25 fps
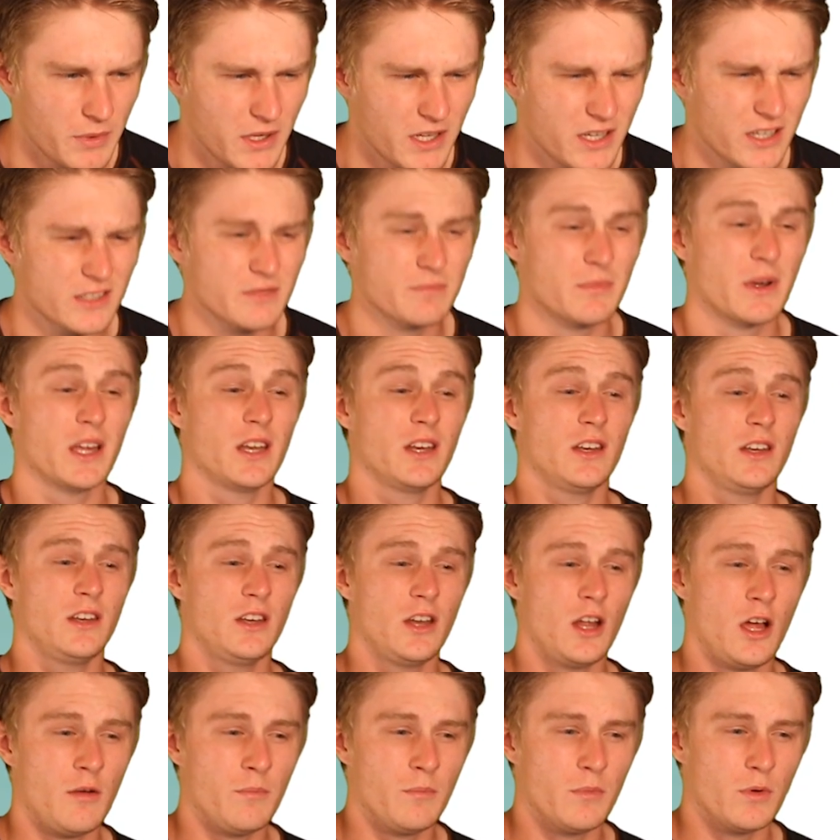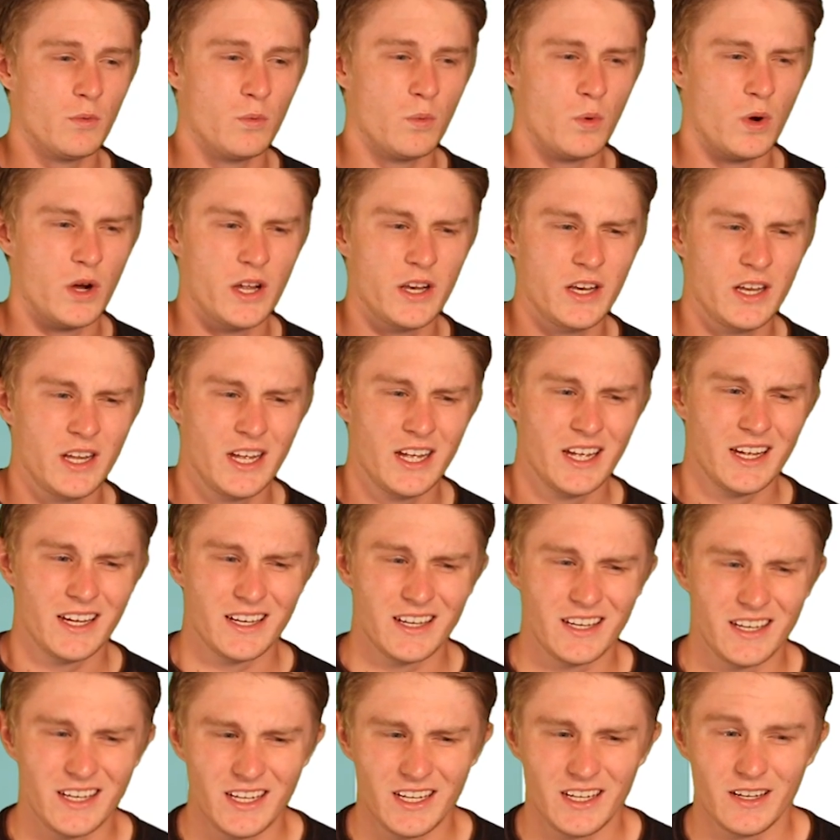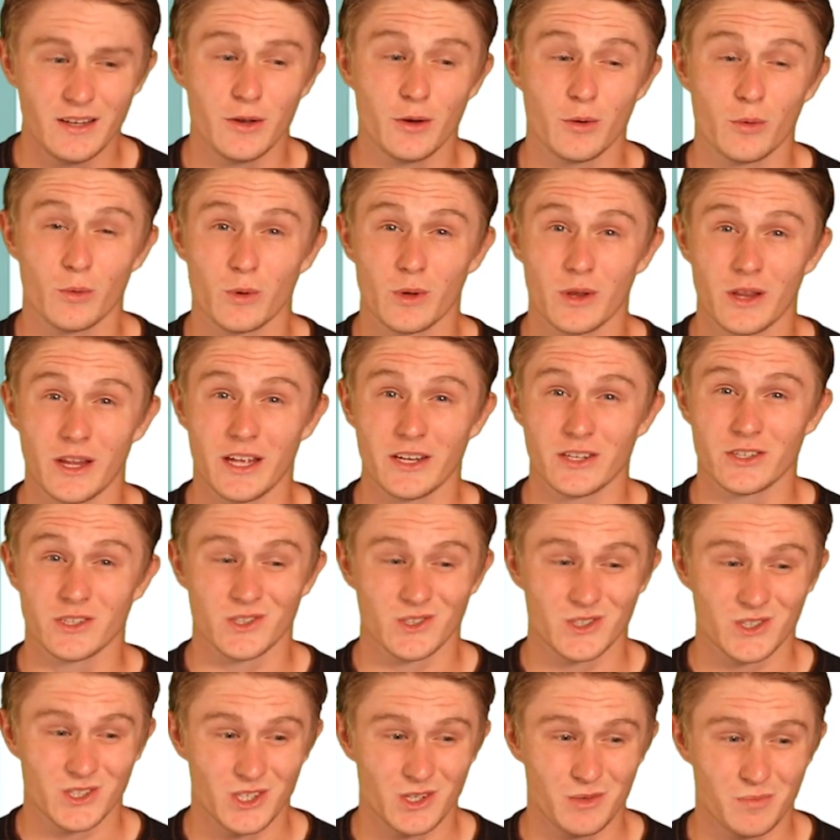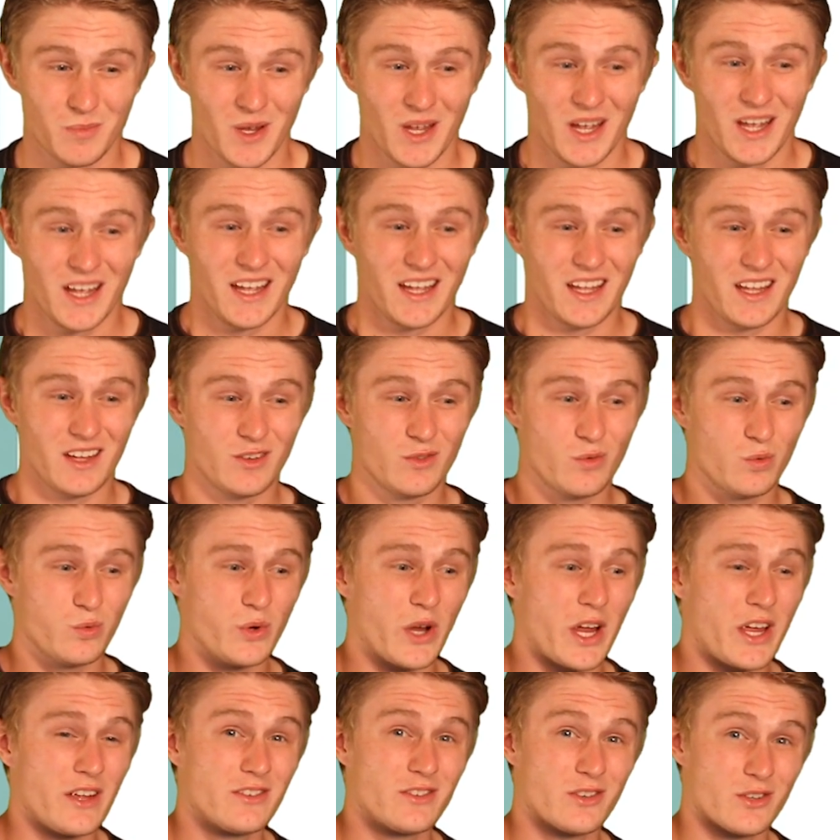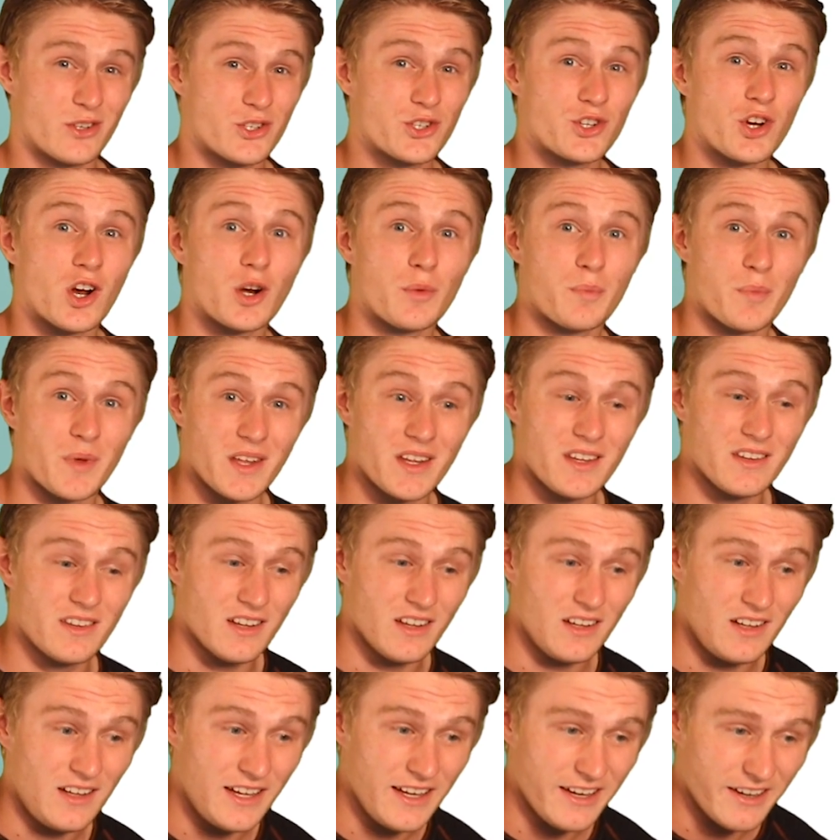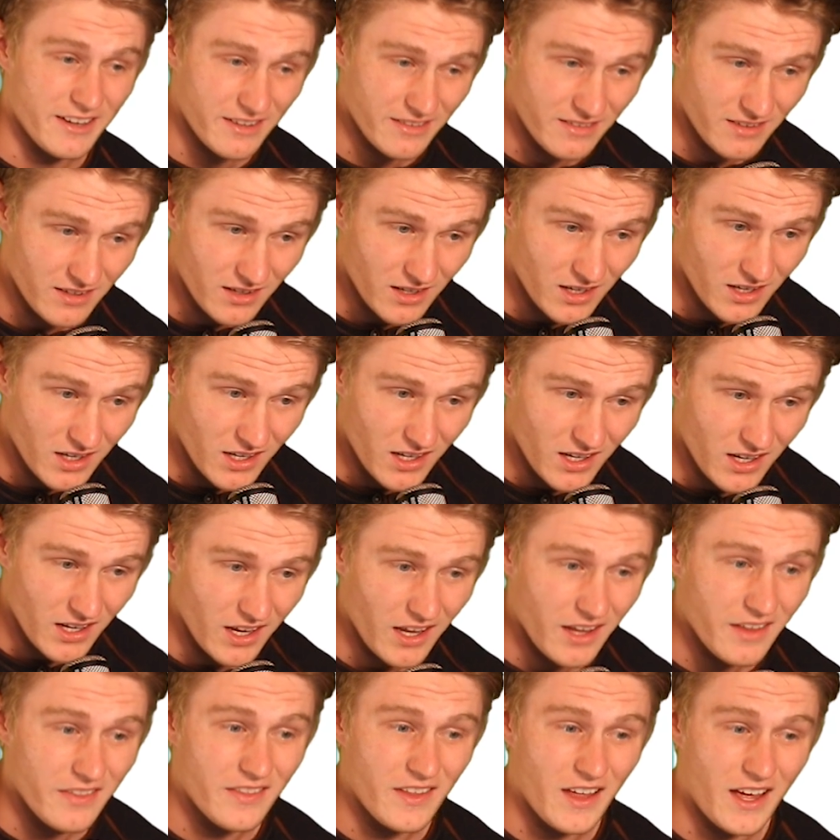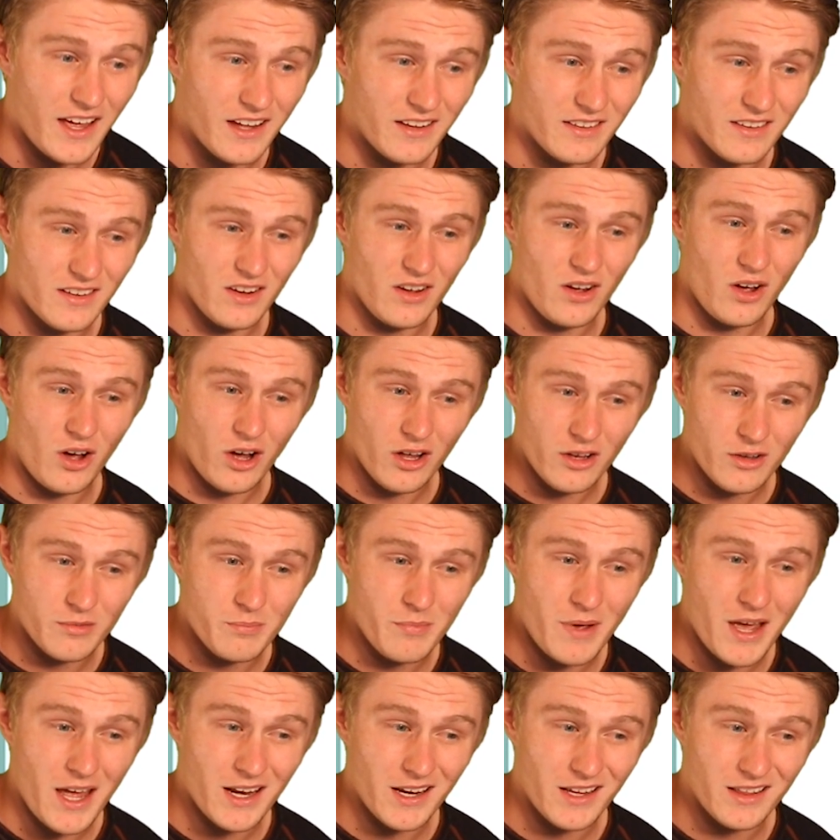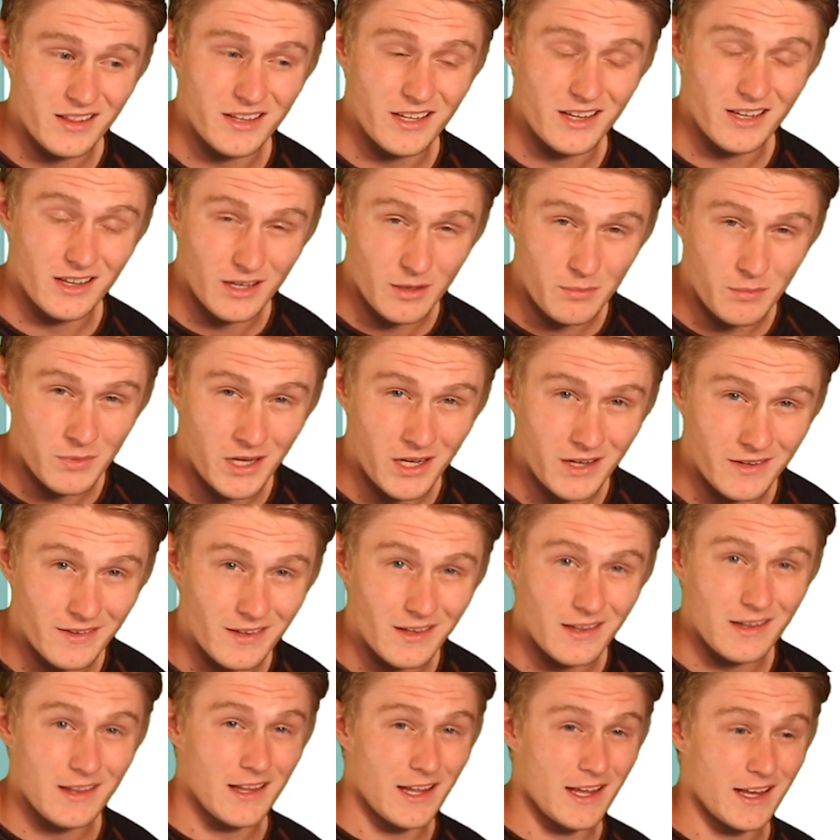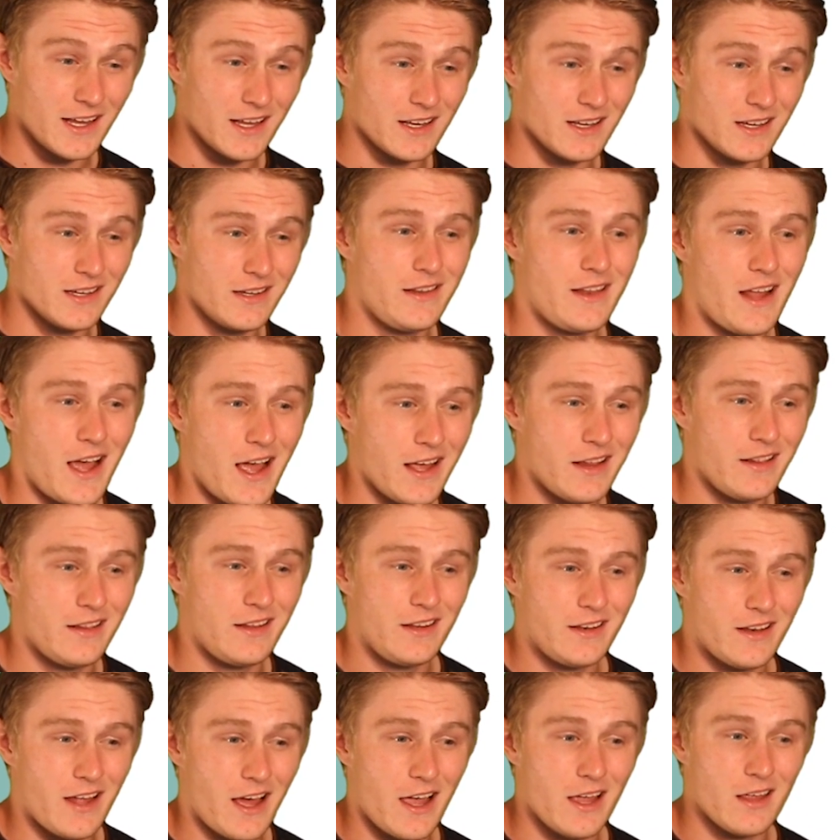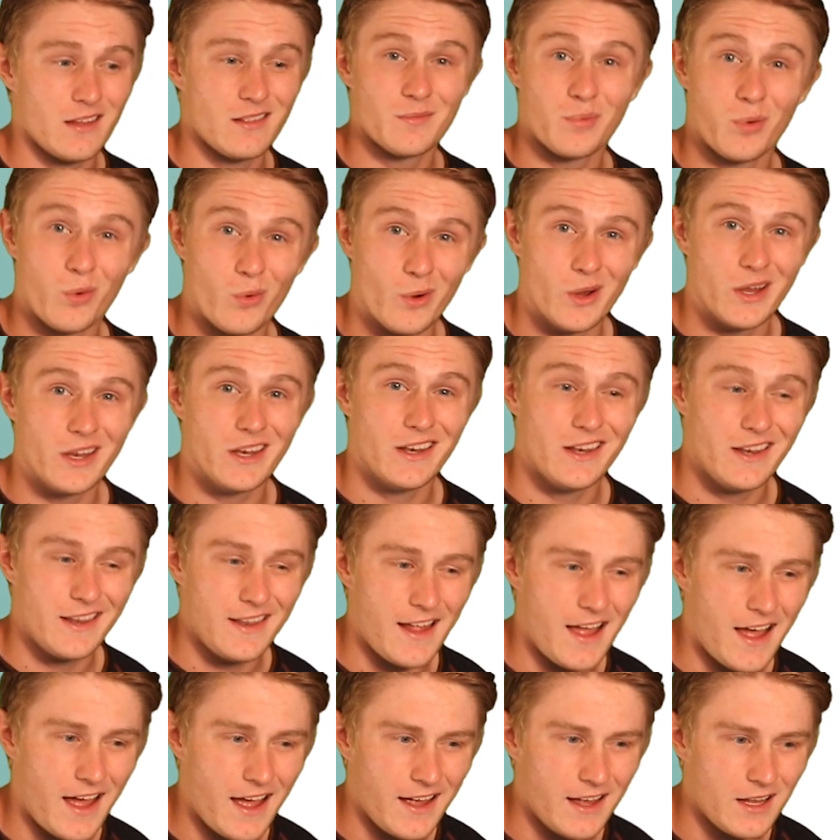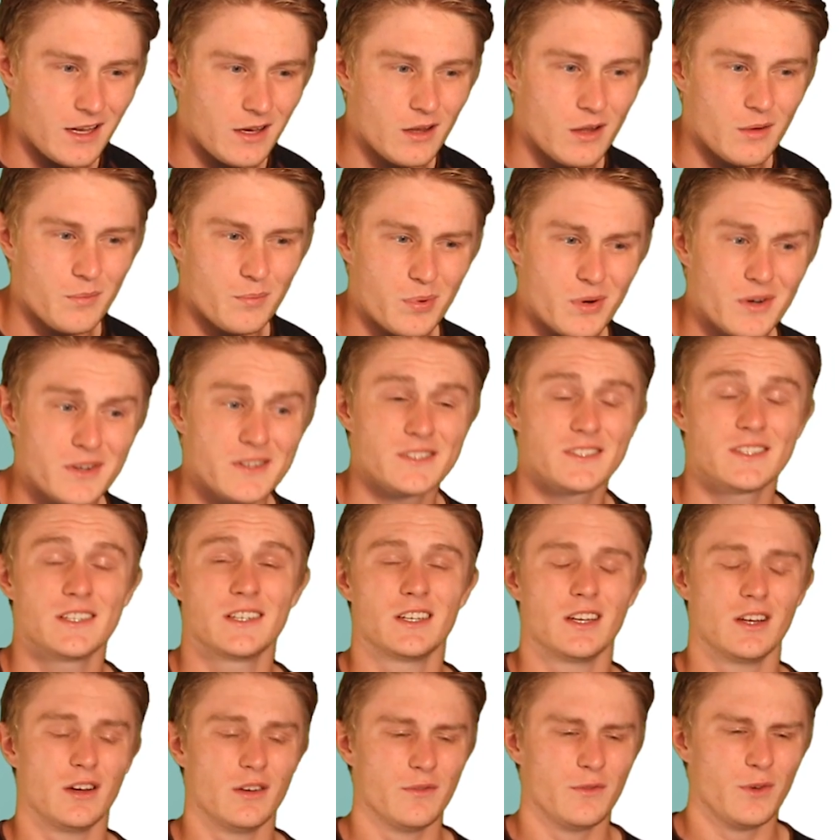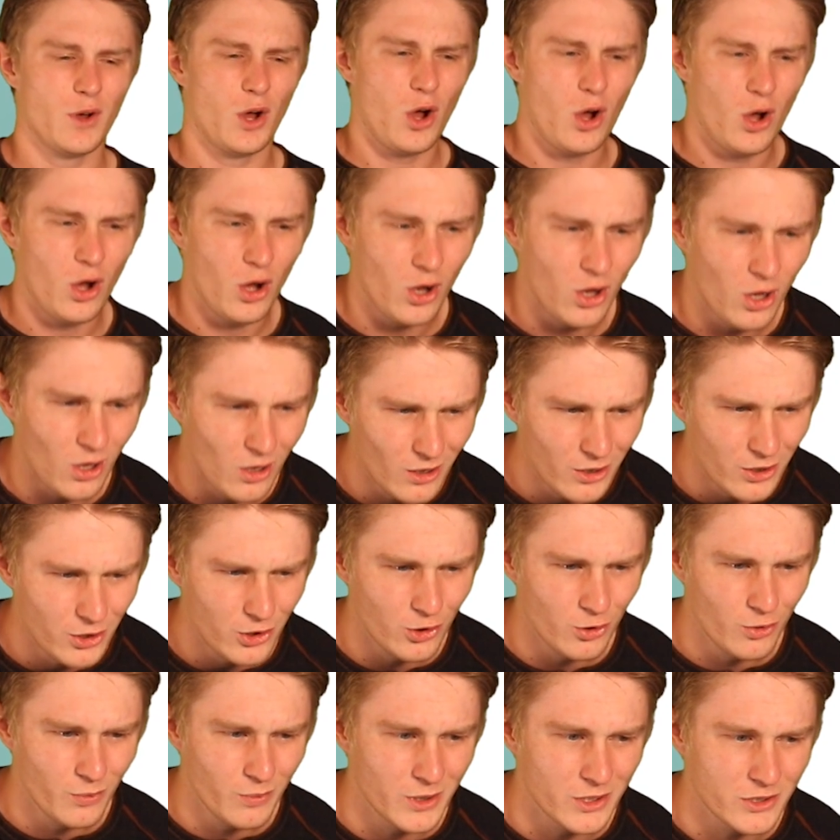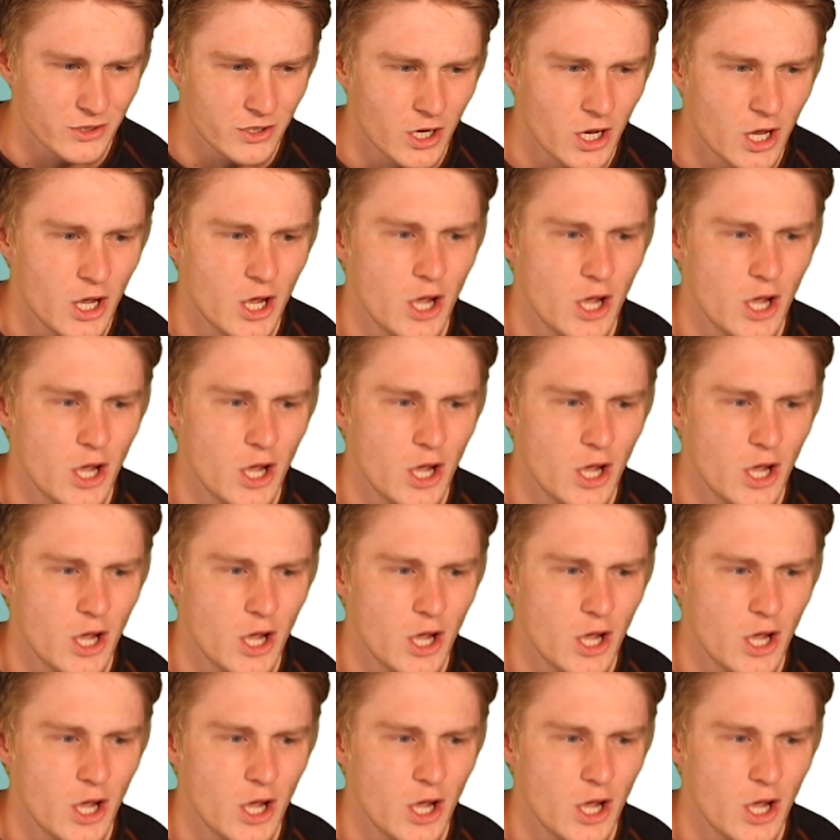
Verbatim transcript: because my number one need in a relationship is razor sharp intellect, and that automatically eliminates like 99.9% percent of all humans,